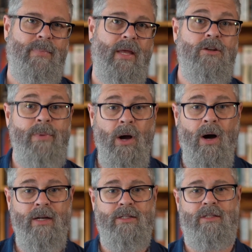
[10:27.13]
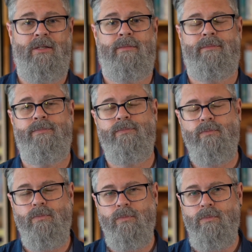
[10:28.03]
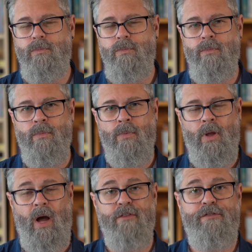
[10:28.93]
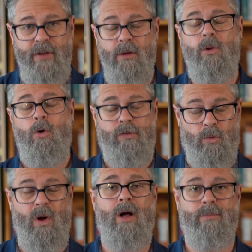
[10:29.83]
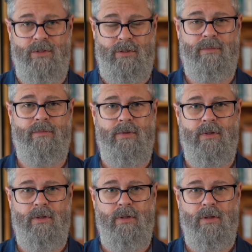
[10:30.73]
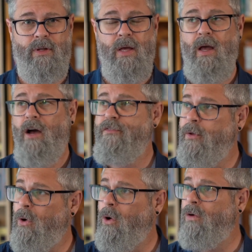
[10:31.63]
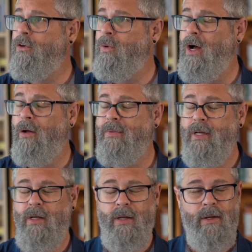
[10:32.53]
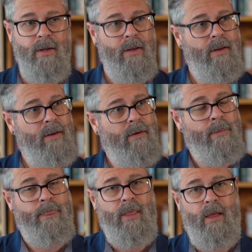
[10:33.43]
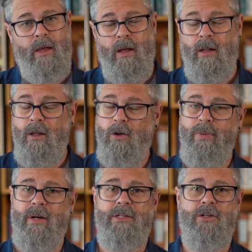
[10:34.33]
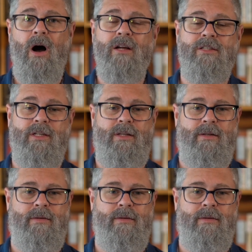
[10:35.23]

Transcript: And to be honest, I feel overwhelmed. I feel overwhelmed and a little bit exhausted.